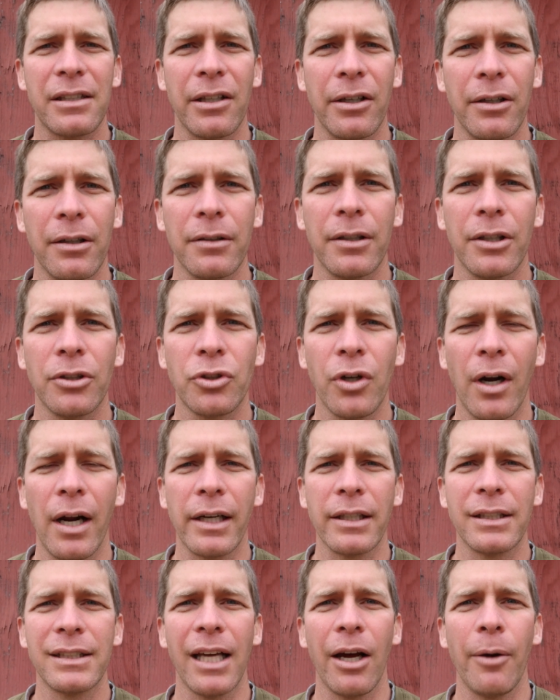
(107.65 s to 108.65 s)
They're they're
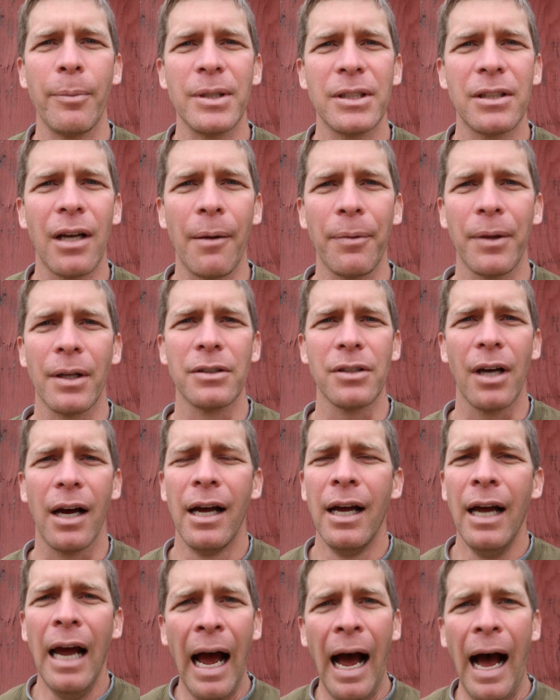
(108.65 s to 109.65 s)
trying to sell me something. So
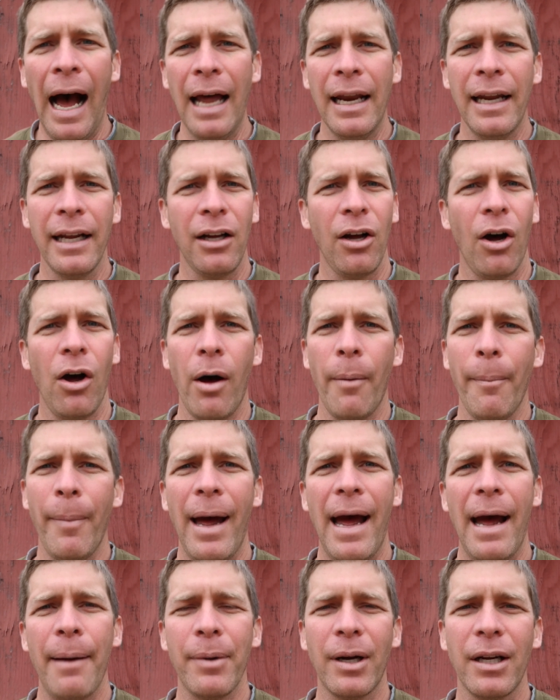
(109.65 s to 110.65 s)
I, I didn't call them
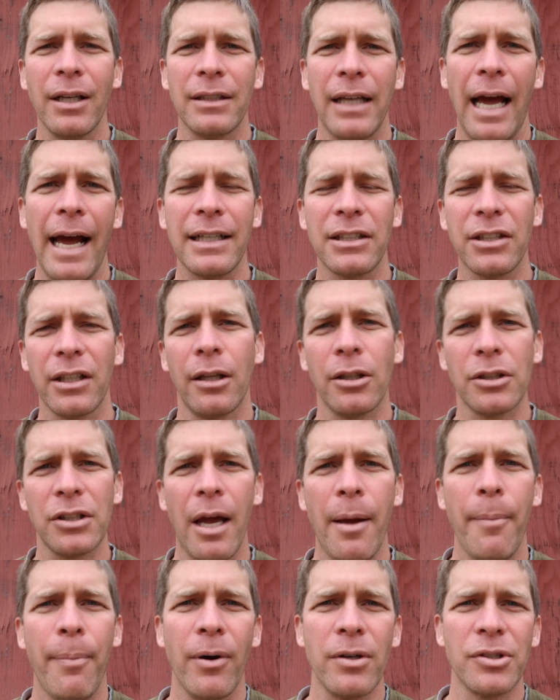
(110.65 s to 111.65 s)
back because actually the
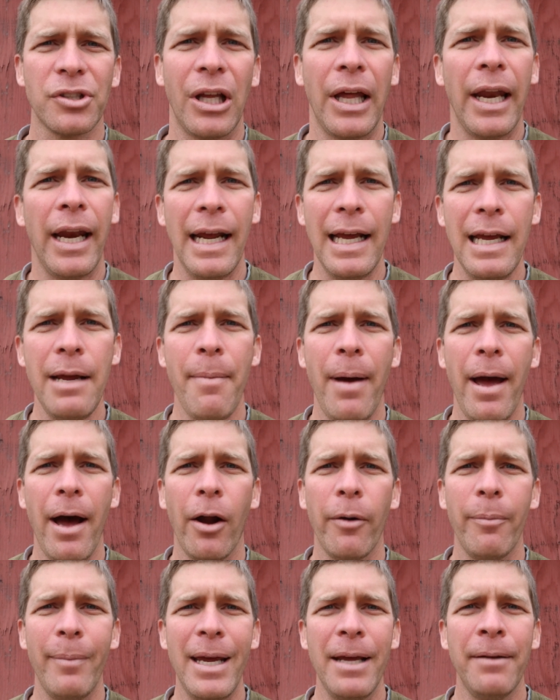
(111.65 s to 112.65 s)
same person had
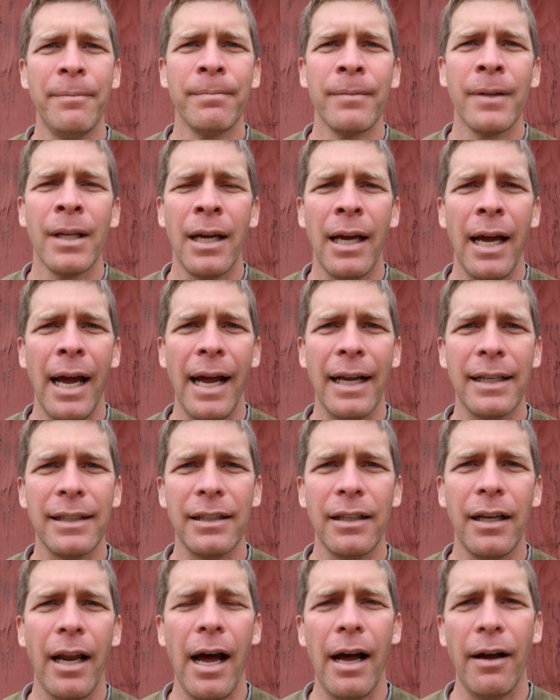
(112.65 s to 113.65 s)
emailed me
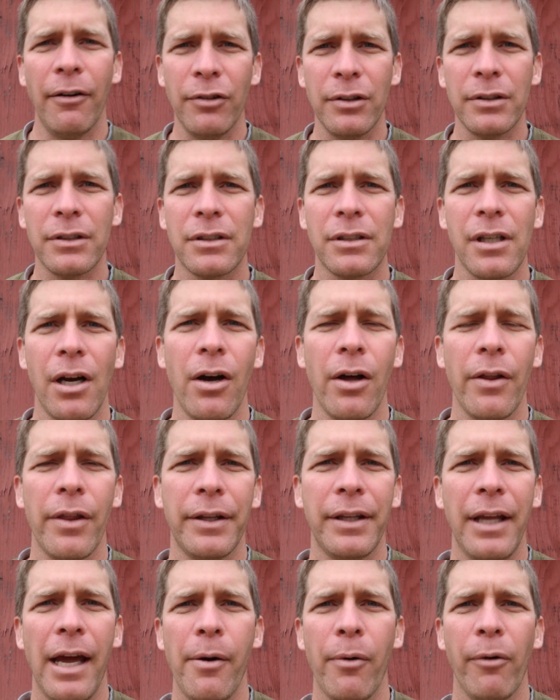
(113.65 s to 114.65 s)
and I uh, saw
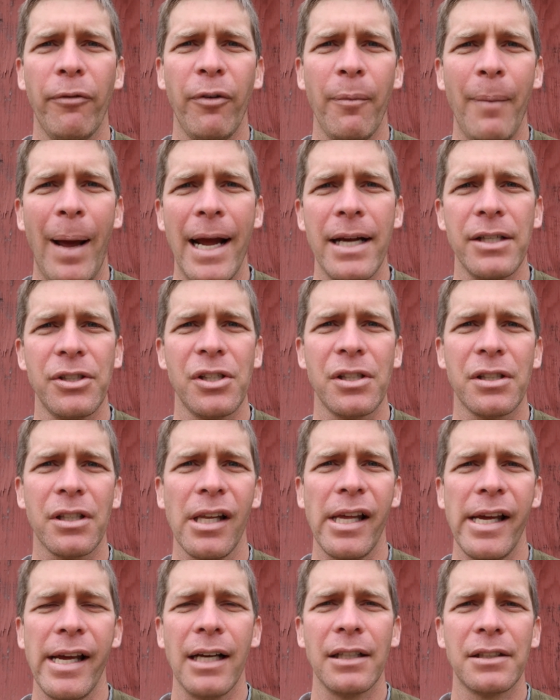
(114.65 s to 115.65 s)
that they were from Angie's
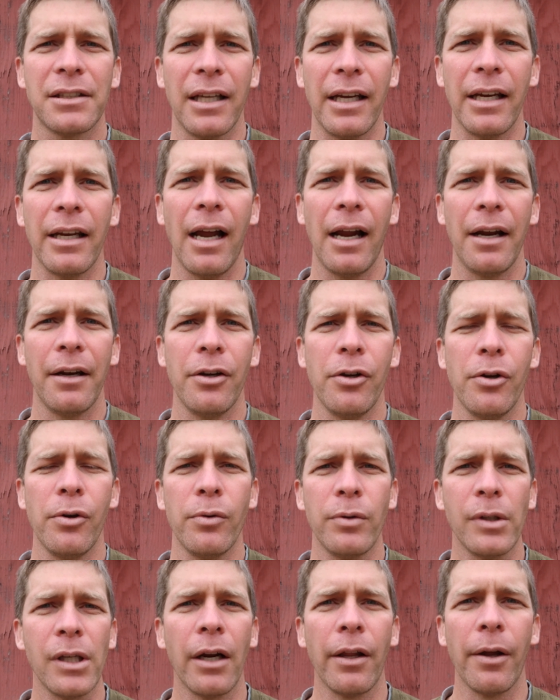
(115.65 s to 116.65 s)
List and I
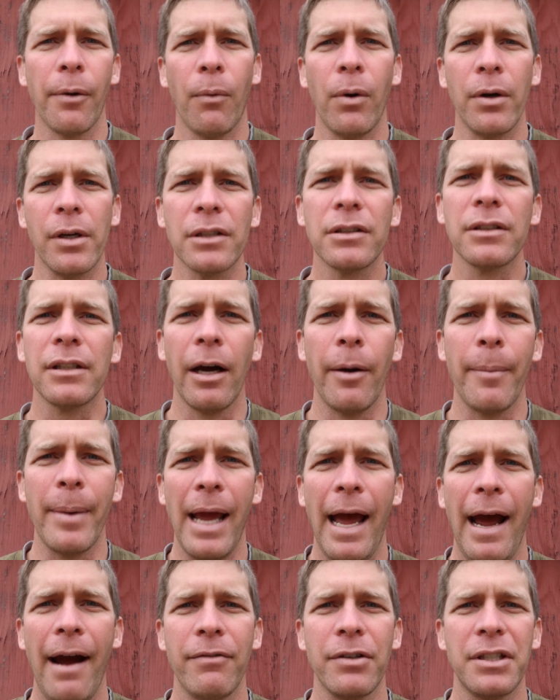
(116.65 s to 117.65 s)
knew, you know, they're wanting to sell
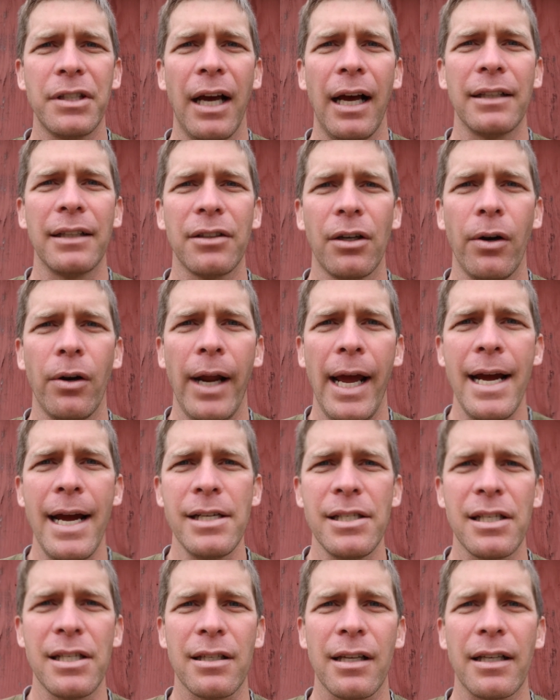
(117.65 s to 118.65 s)
me advertising on
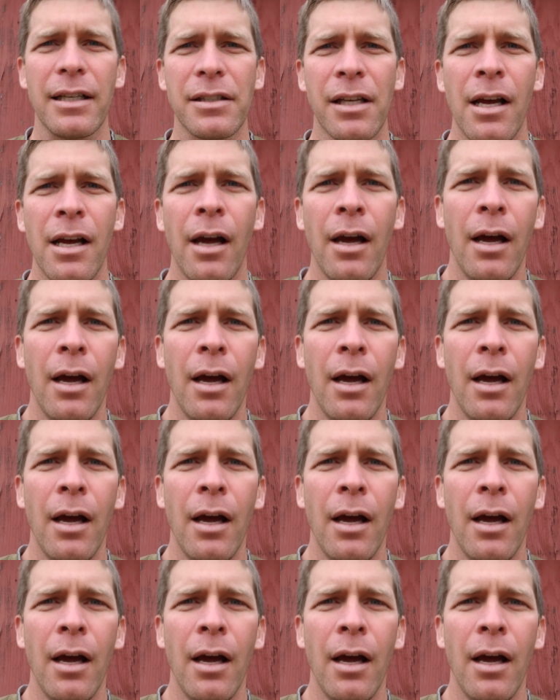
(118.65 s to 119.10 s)
Angie's List.